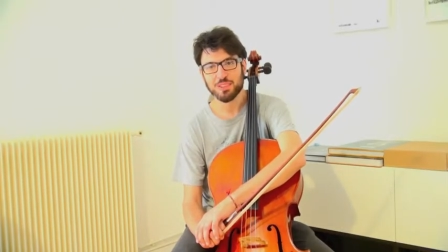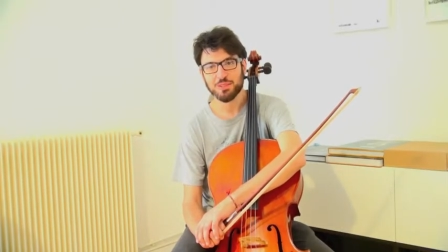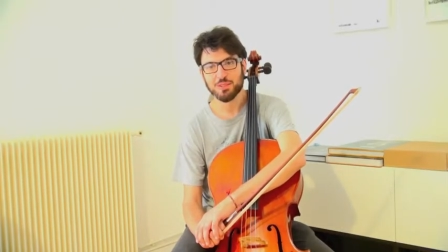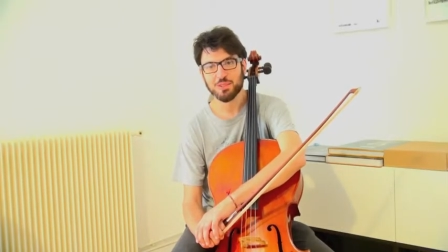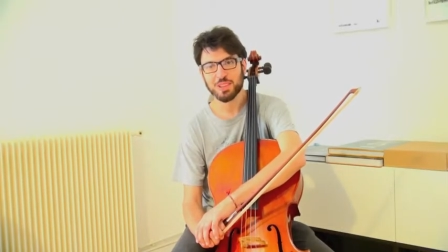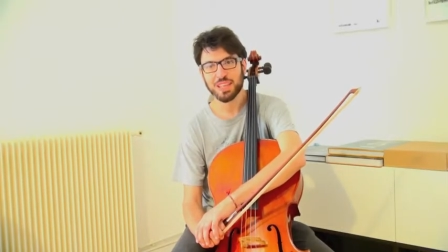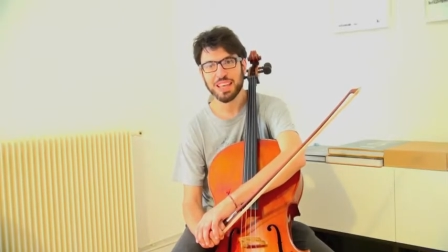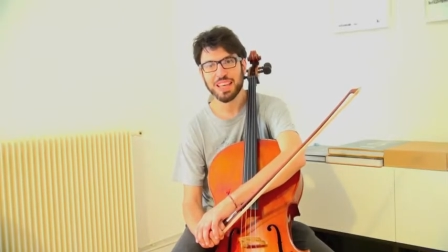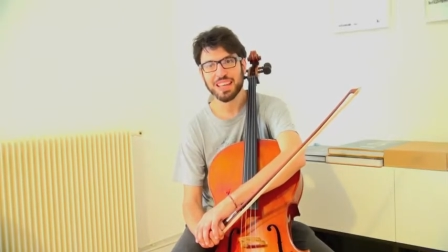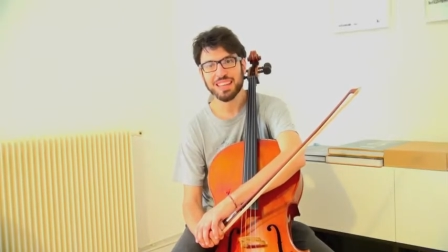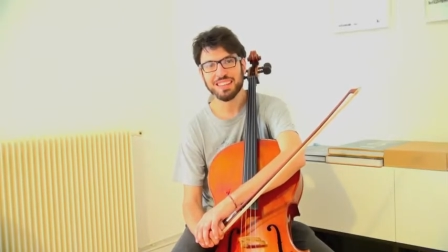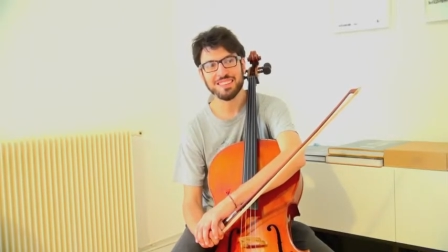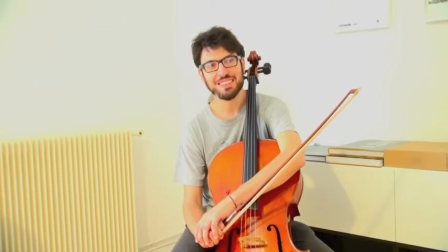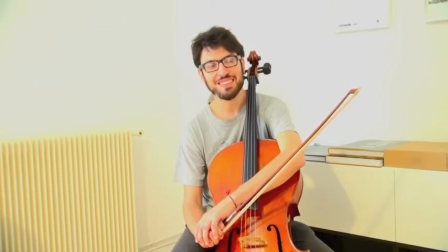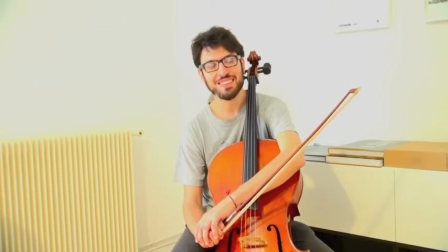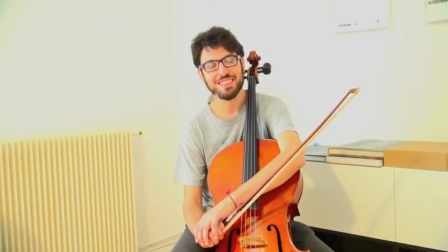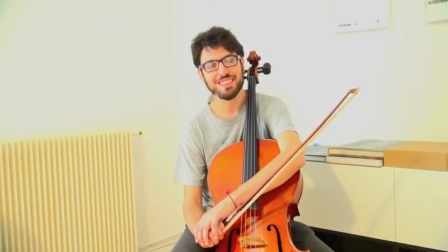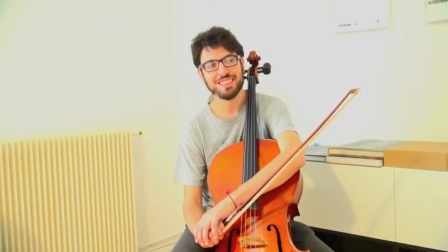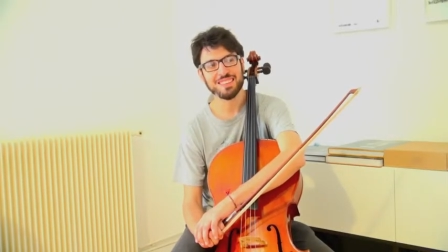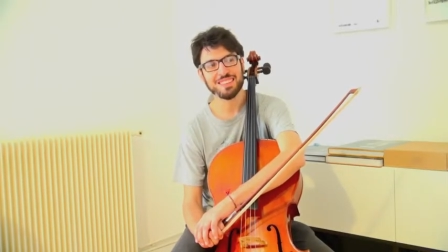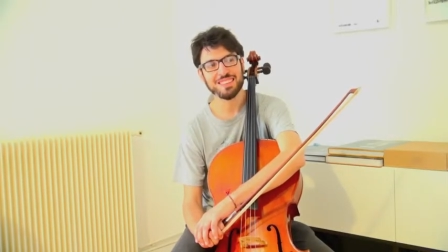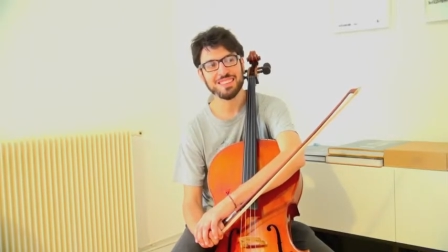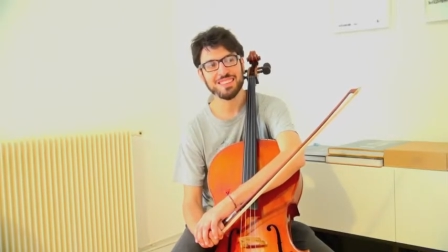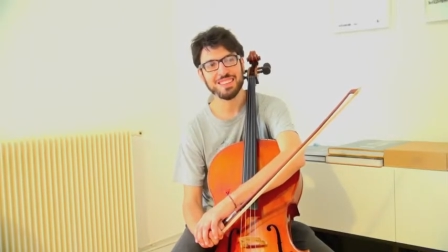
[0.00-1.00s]
we had
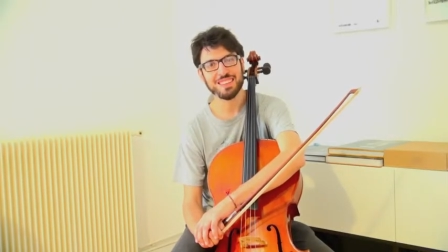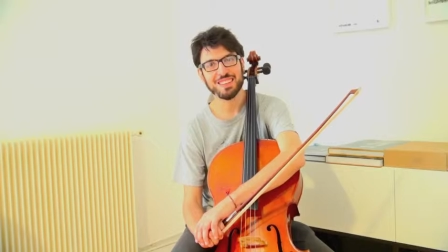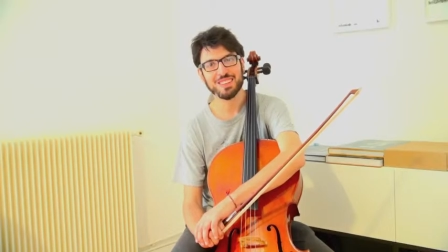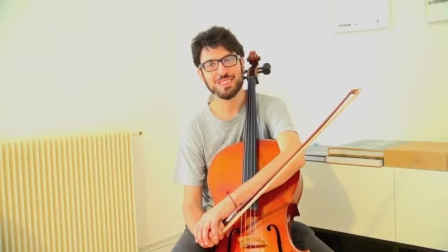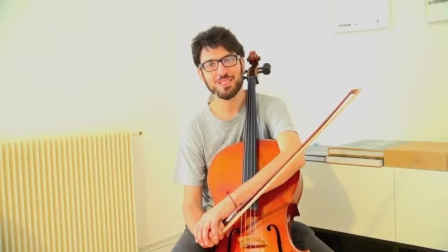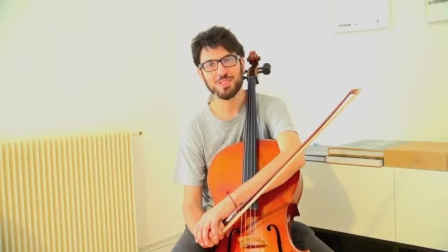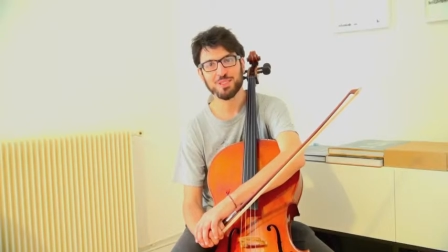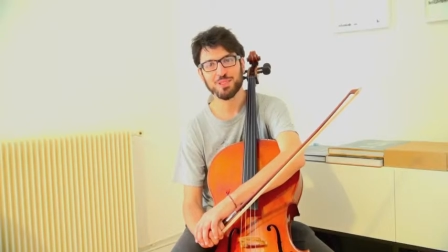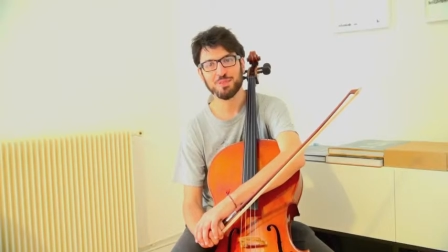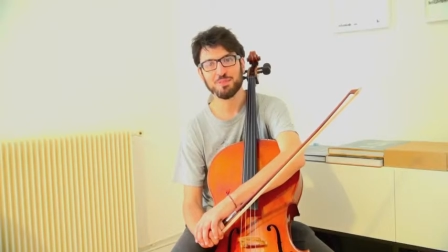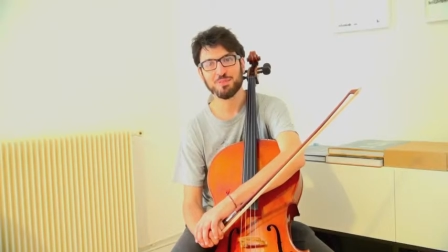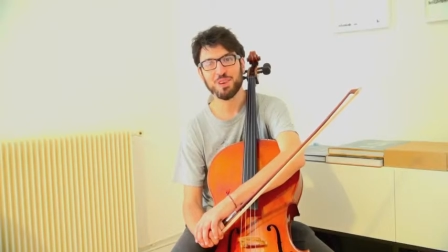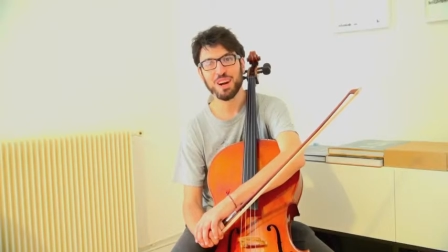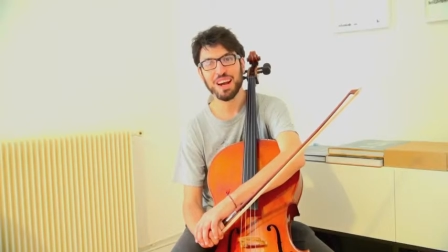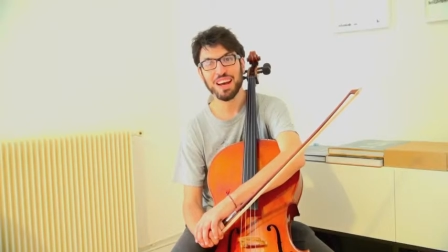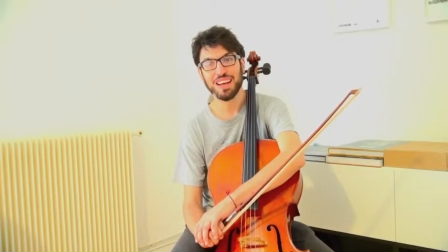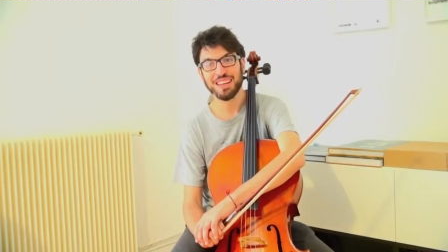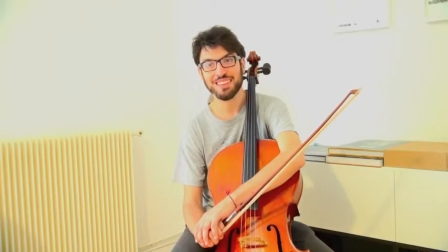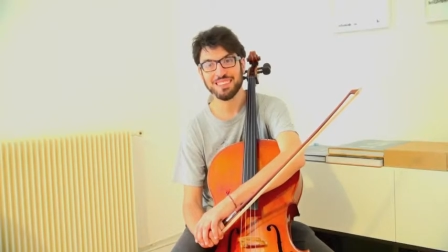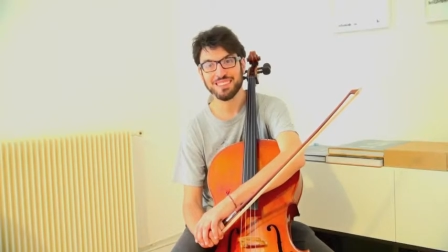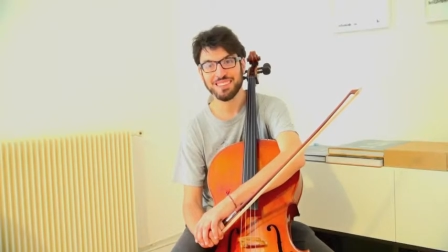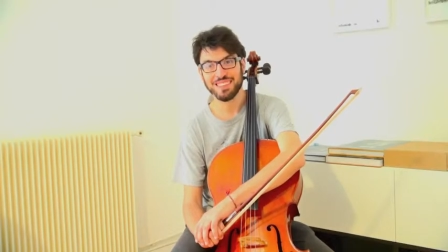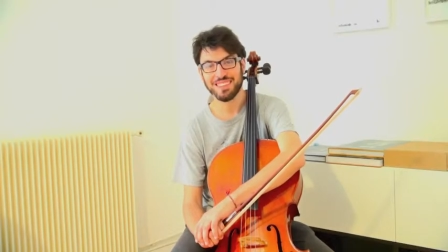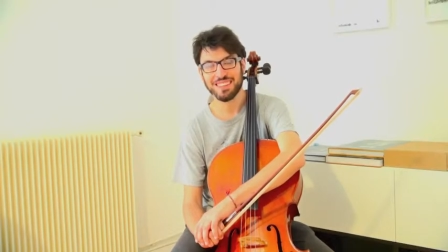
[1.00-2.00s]
this
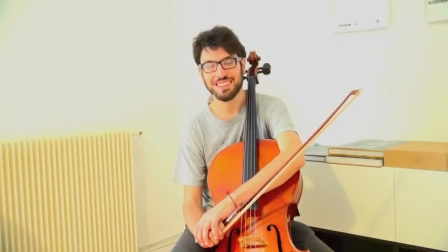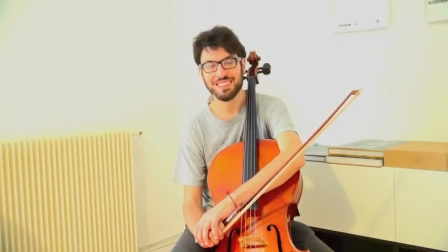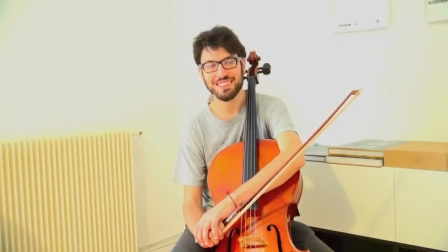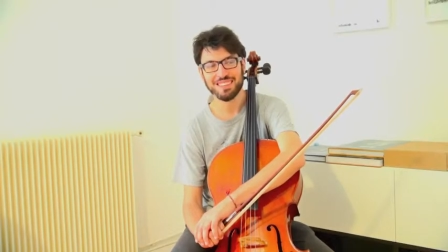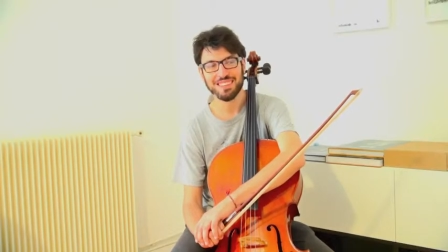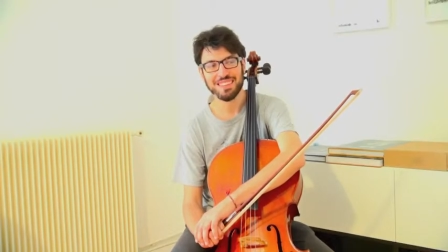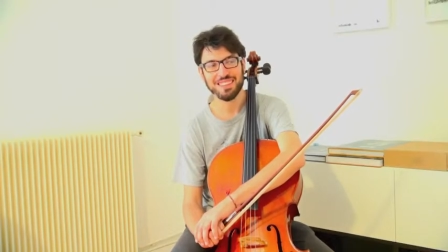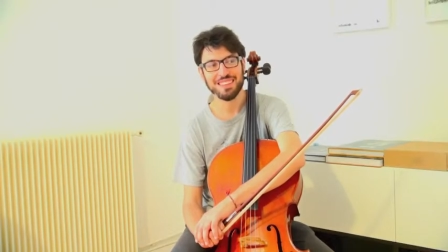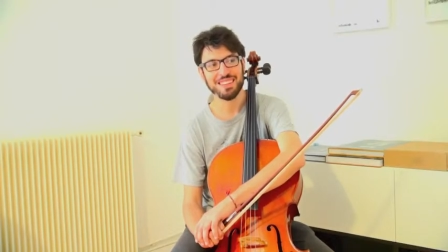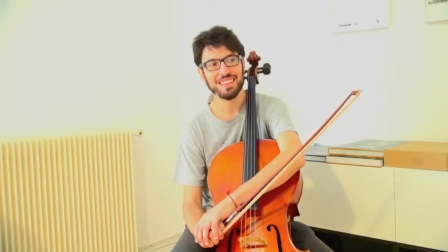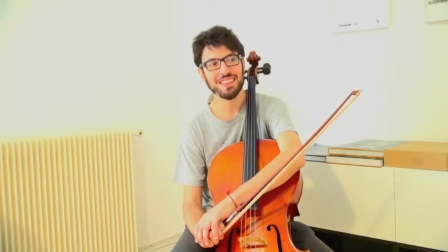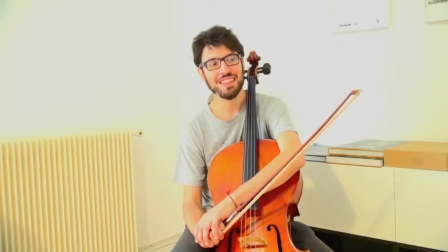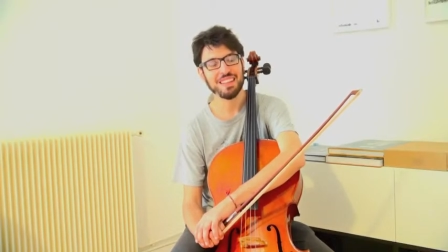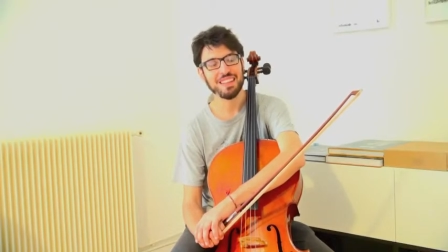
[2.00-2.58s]
surprise that